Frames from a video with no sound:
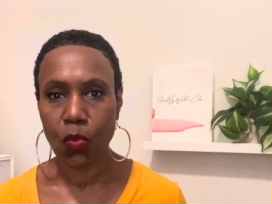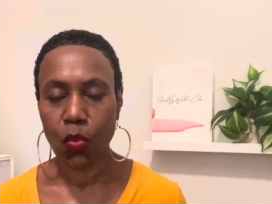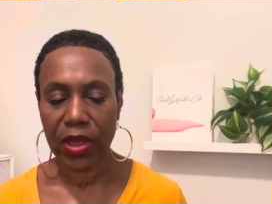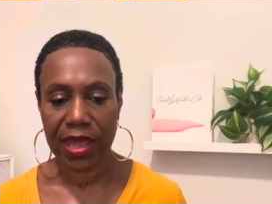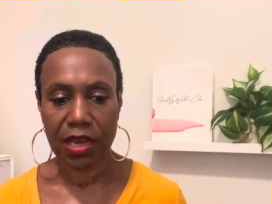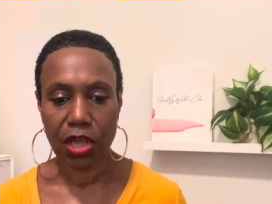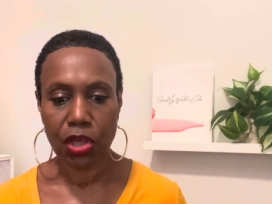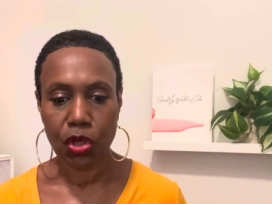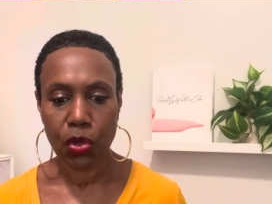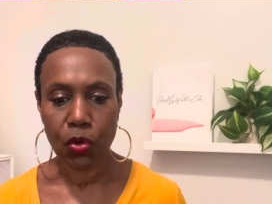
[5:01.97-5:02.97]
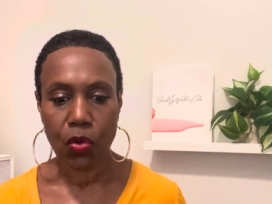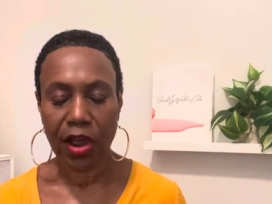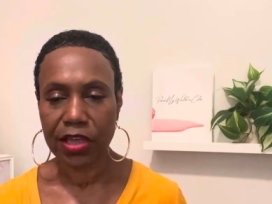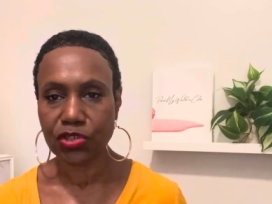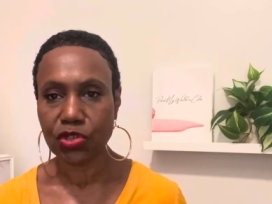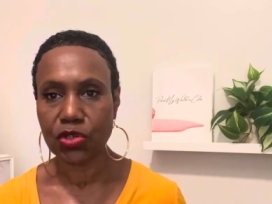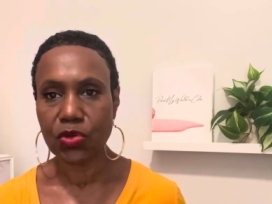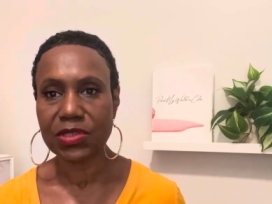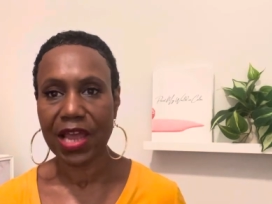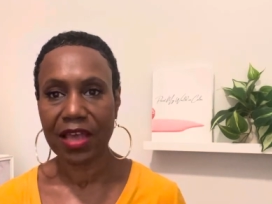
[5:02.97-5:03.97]
when you are
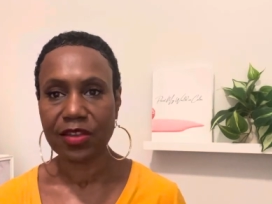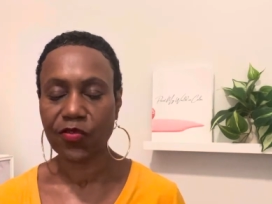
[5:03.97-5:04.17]
introduced as